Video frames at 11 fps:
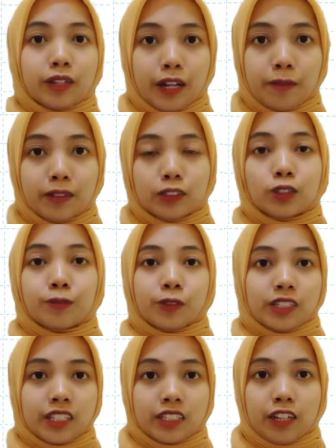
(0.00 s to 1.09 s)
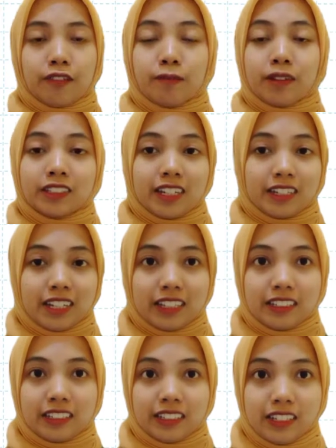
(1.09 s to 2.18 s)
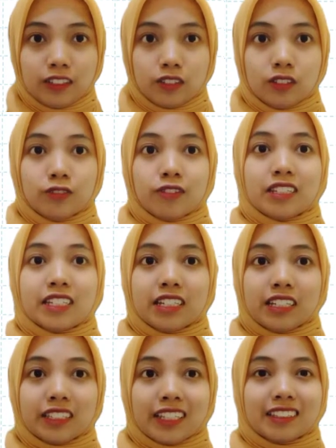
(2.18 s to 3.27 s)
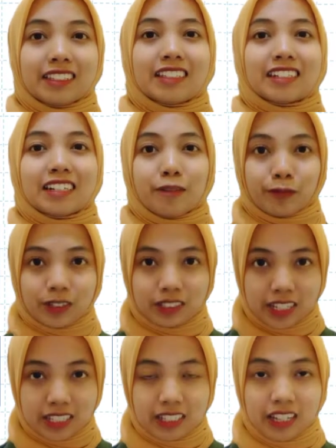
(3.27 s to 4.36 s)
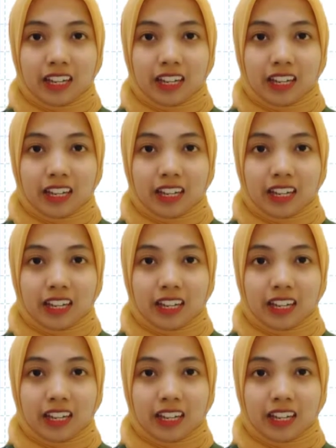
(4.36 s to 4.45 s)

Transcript: able to process every material needed to facilitate the learning process